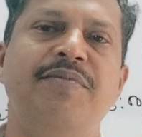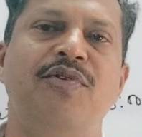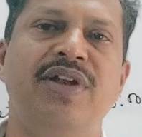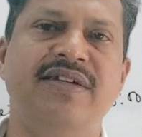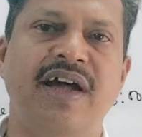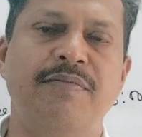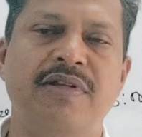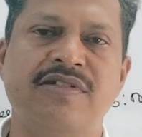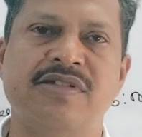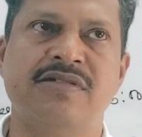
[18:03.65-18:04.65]
more
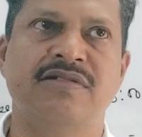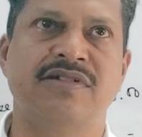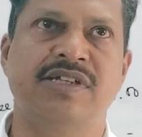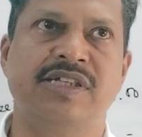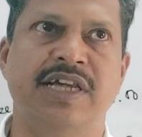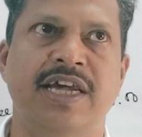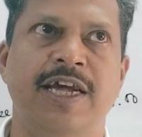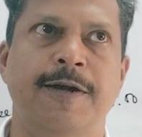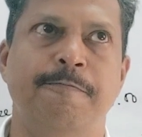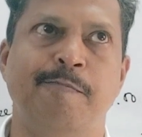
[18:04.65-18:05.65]
examples.
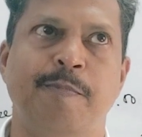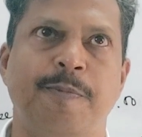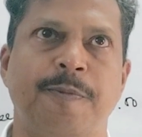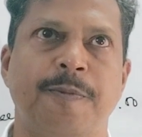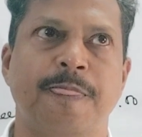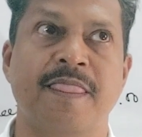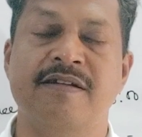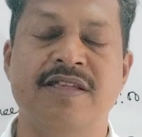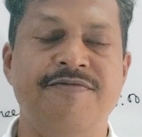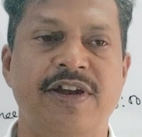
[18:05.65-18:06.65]
Say
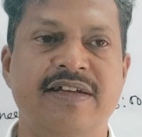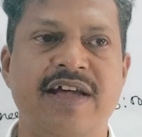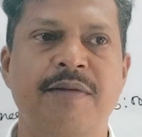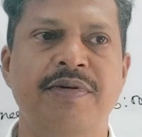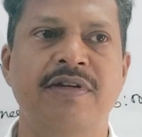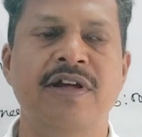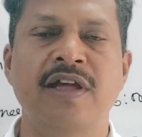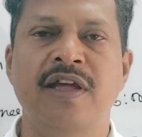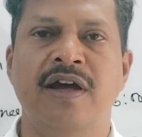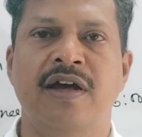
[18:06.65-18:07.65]
for example,
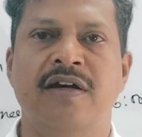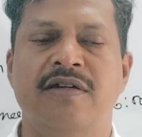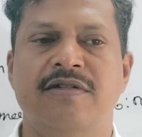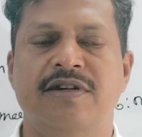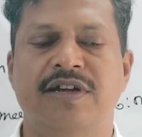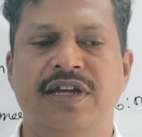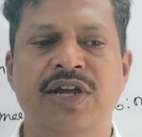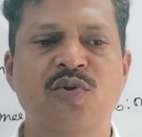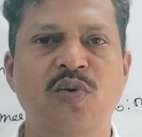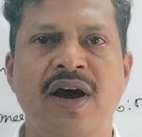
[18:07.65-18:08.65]

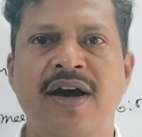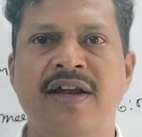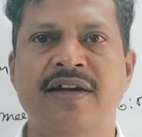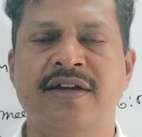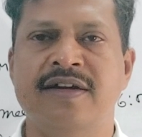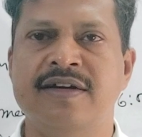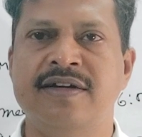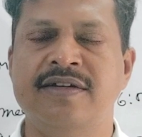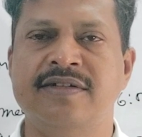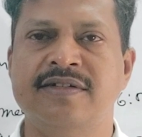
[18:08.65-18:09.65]
you
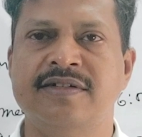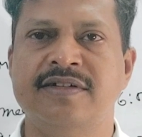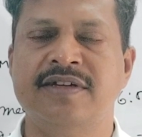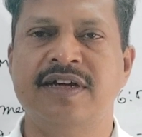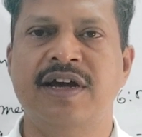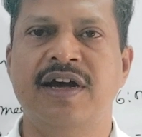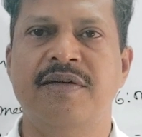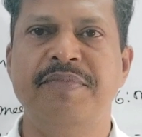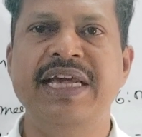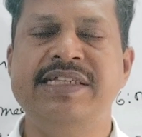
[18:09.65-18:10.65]
are
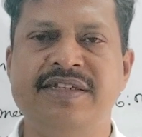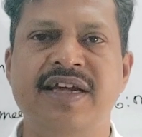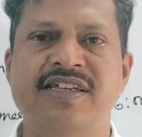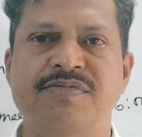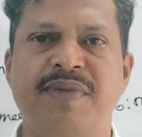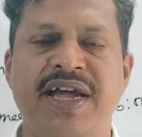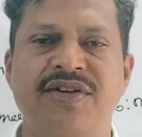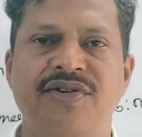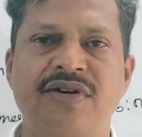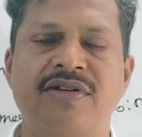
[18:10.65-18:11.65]
being chased by
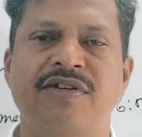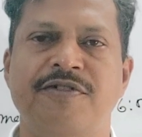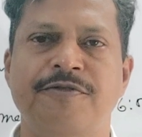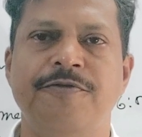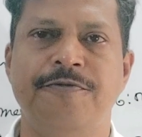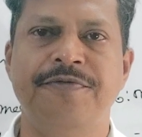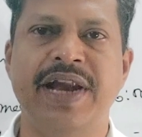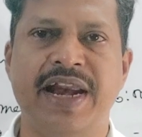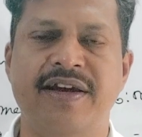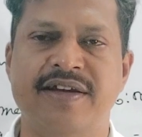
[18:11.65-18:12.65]
your
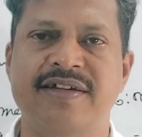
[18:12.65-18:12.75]
friend.